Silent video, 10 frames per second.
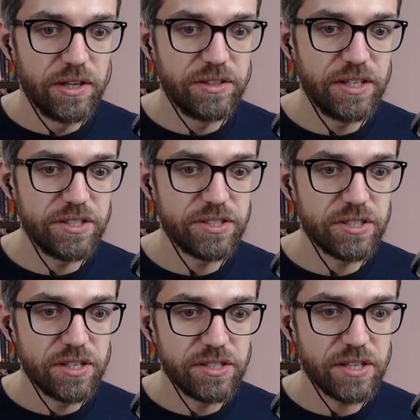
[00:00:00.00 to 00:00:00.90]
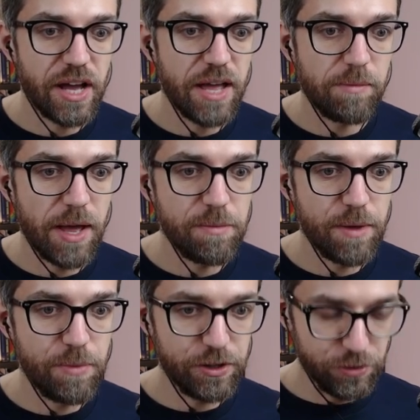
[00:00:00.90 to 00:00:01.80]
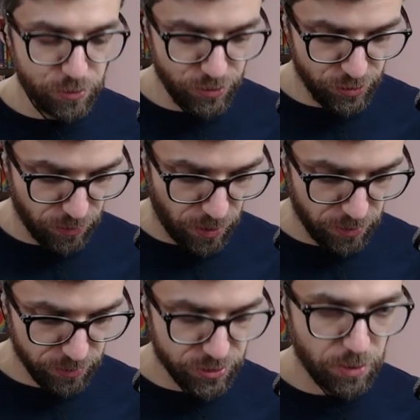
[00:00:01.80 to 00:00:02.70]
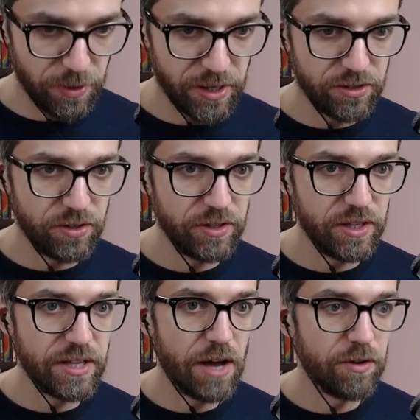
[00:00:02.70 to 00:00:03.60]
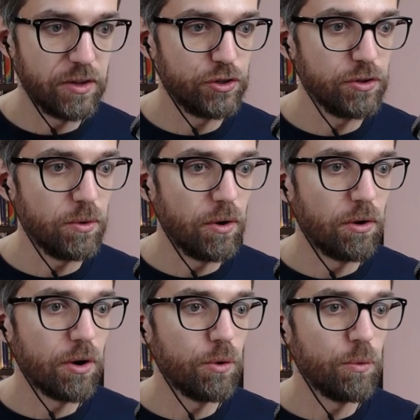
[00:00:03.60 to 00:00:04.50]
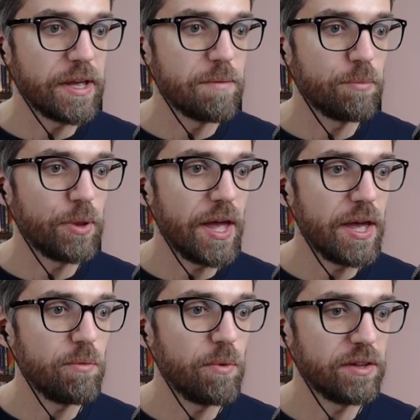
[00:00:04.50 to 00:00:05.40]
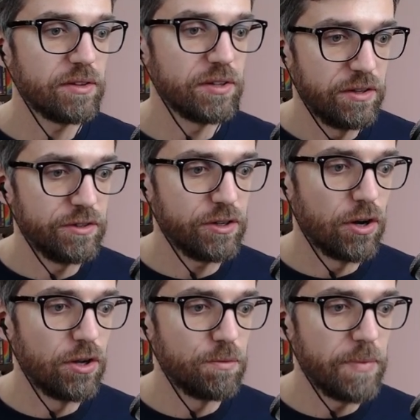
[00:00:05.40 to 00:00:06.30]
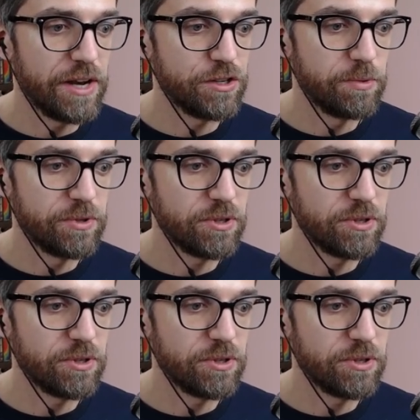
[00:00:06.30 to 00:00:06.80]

this sky might be a bit too strong, so we can turn it down a little, or we can play with the color management.